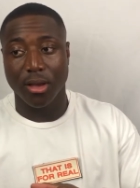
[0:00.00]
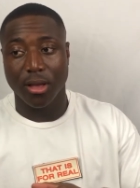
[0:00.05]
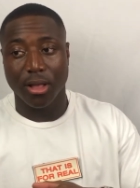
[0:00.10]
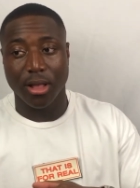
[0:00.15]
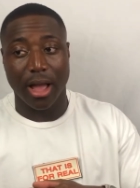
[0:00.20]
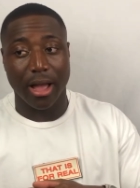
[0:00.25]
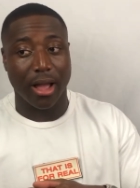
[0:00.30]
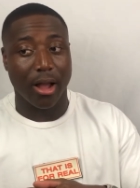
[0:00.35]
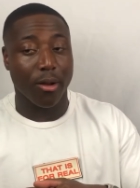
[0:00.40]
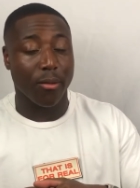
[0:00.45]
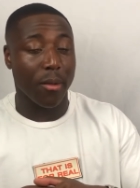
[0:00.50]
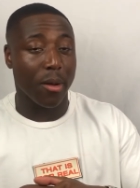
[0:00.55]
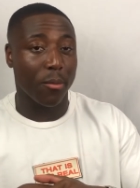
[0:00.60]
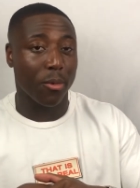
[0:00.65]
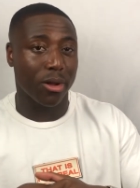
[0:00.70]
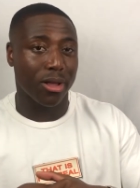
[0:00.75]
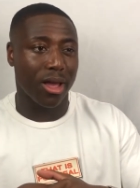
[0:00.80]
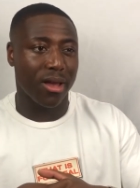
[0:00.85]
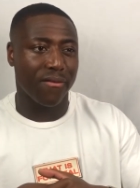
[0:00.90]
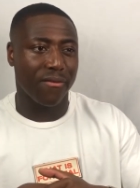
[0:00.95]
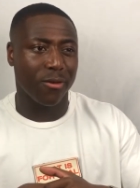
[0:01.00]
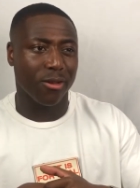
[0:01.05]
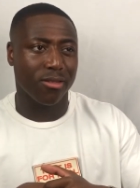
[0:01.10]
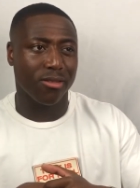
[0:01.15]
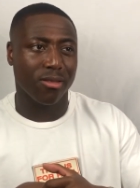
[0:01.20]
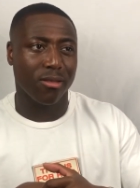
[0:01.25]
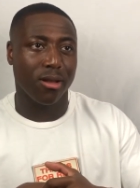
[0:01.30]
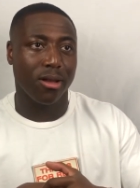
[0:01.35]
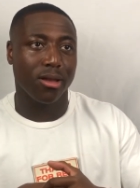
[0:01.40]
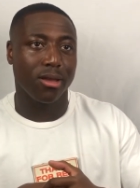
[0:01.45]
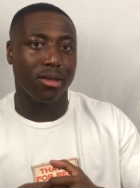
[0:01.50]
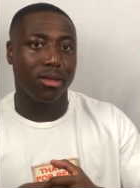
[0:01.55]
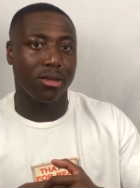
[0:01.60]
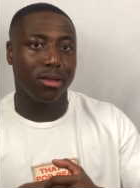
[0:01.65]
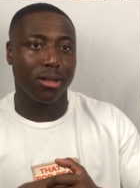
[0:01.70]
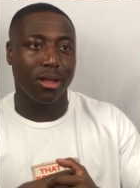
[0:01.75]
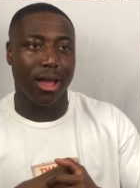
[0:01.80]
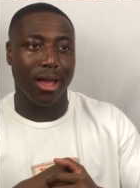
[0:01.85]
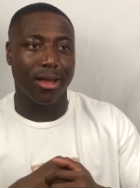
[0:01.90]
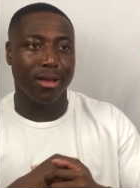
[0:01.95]
Like I remember when I first started,
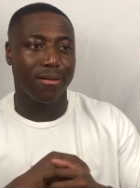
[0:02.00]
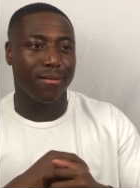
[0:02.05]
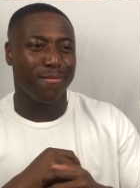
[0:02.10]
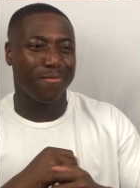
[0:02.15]
like